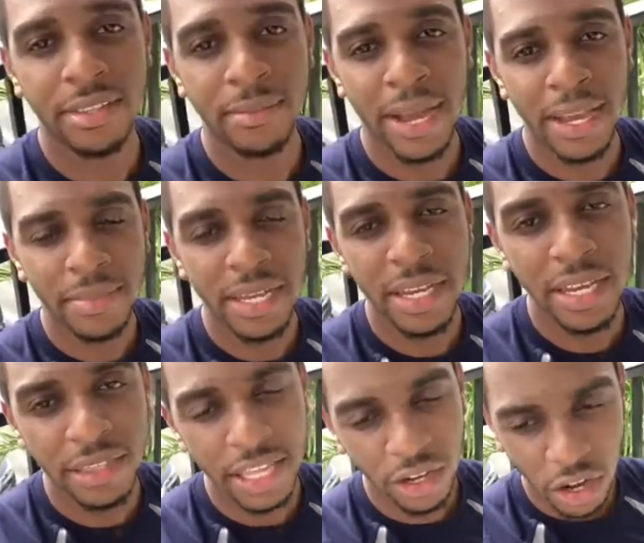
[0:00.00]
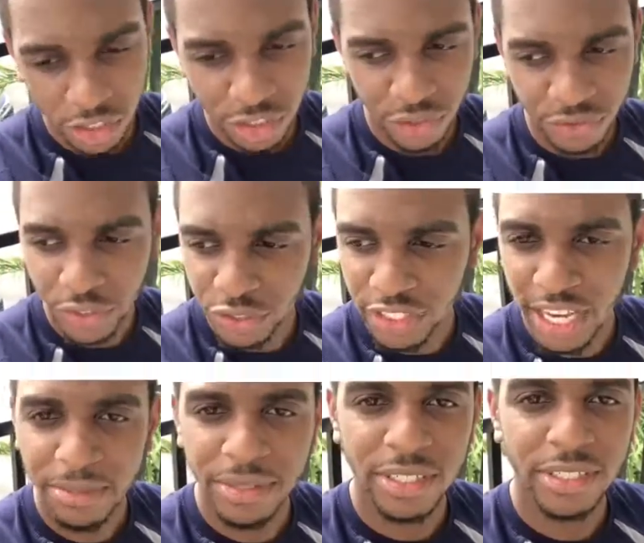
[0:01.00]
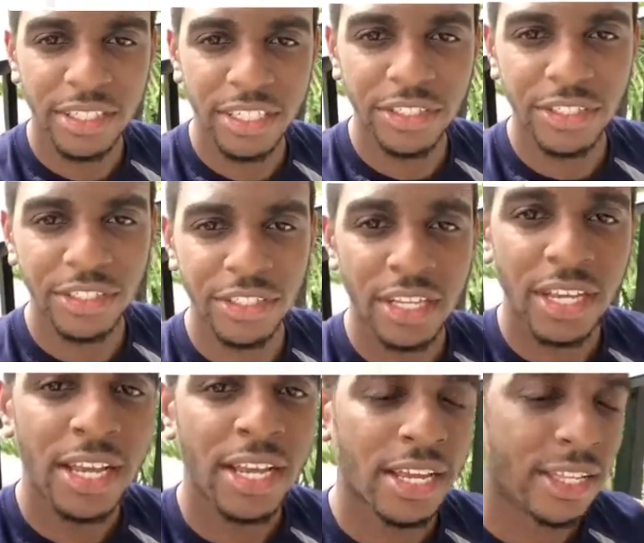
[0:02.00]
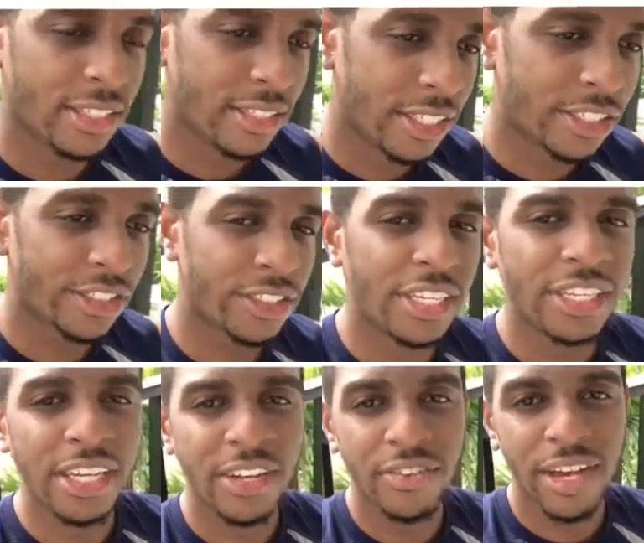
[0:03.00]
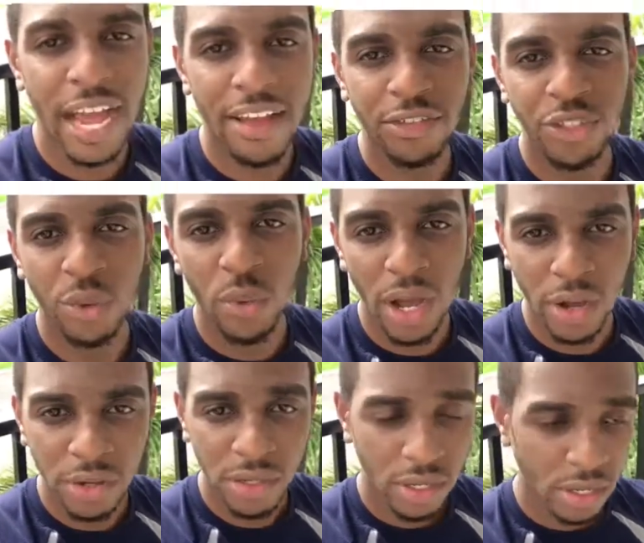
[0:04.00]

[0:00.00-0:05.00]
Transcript: Heat, they lost their first game to the Sixers, and the Sixers didn't even have Joel.